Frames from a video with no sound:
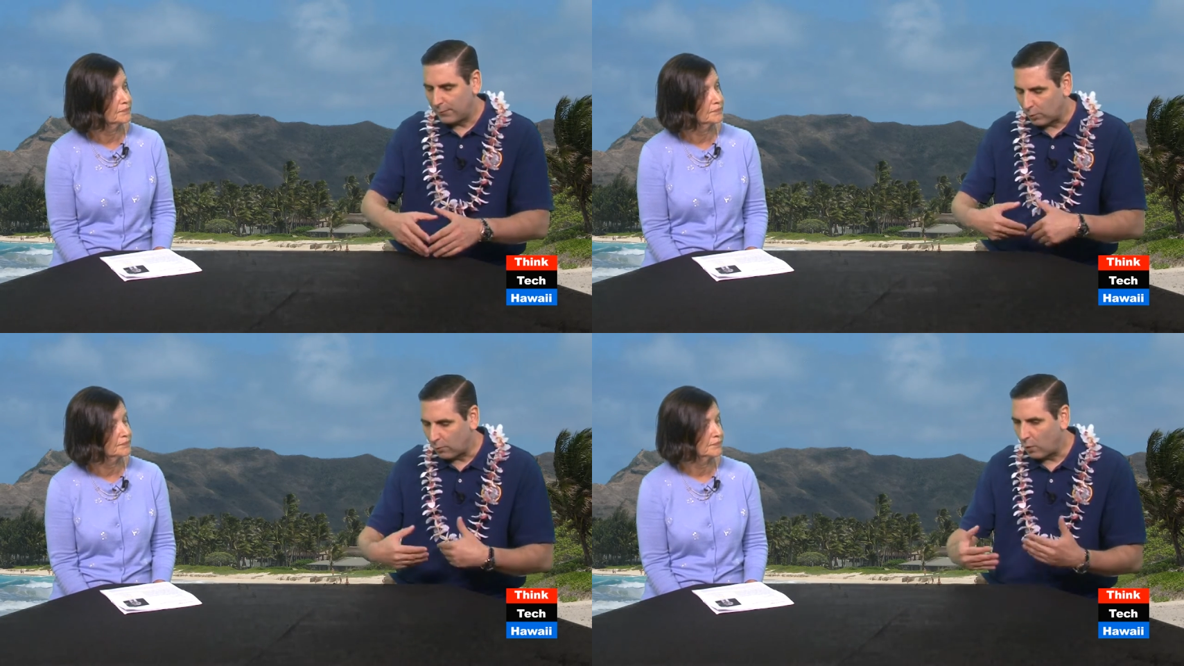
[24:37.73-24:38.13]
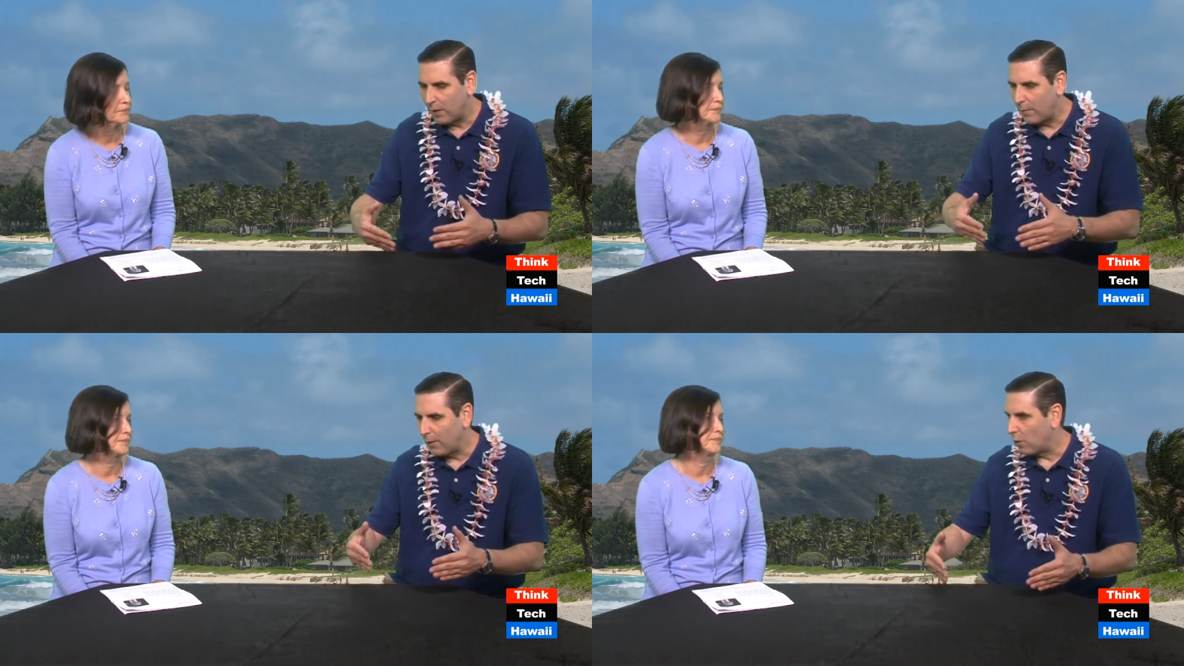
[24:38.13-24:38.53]
Speaker 1: they're
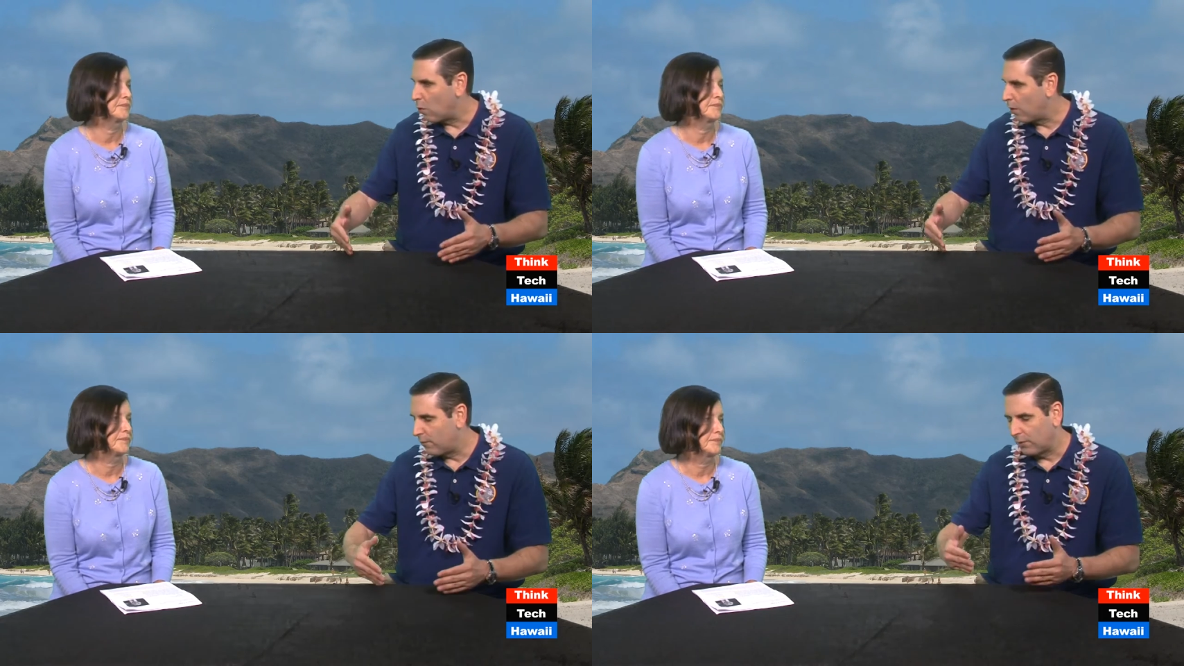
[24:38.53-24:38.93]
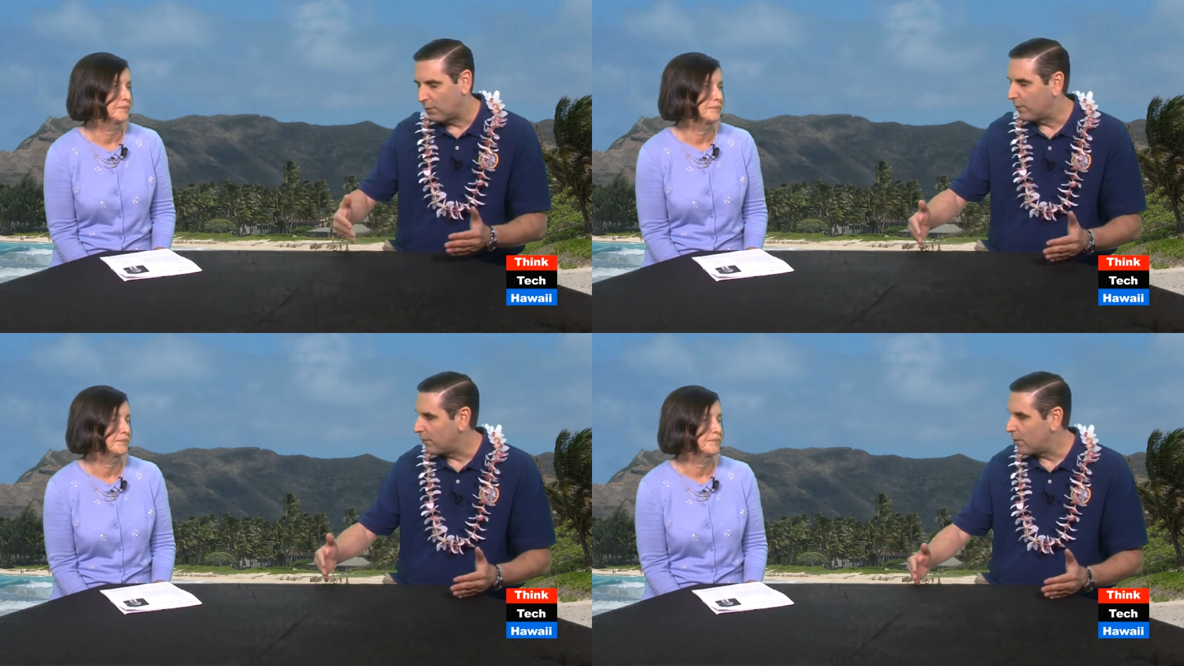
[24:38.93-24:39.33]
appointed by the court for a
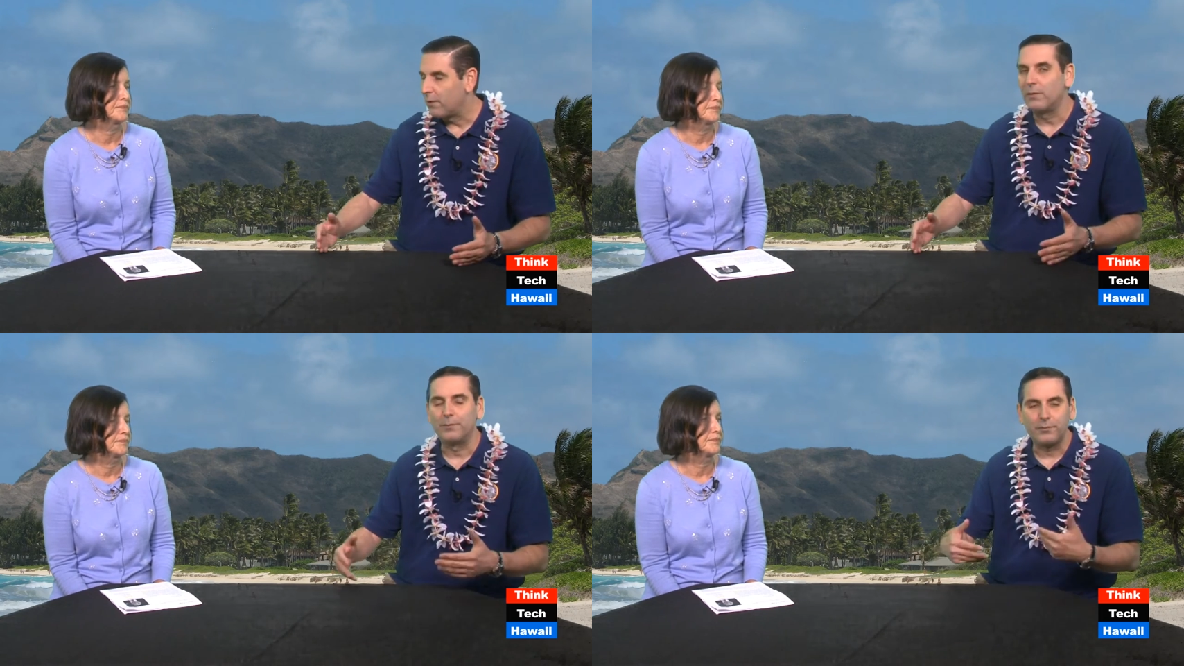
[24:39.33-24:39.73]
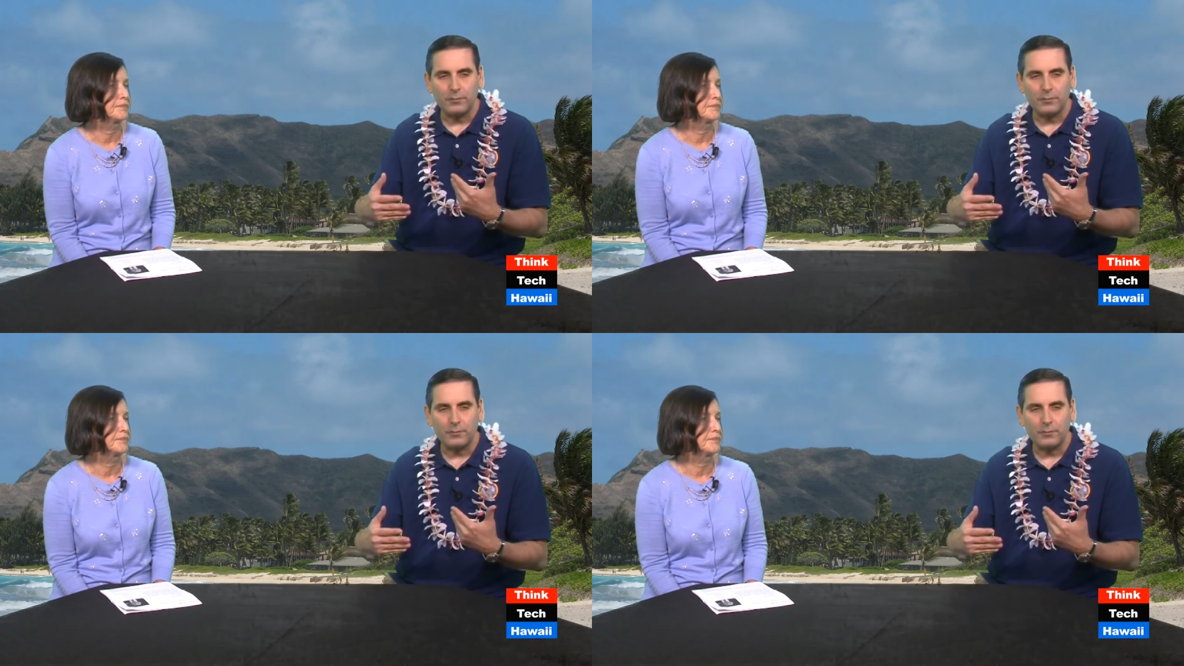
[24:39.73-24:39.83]
term of years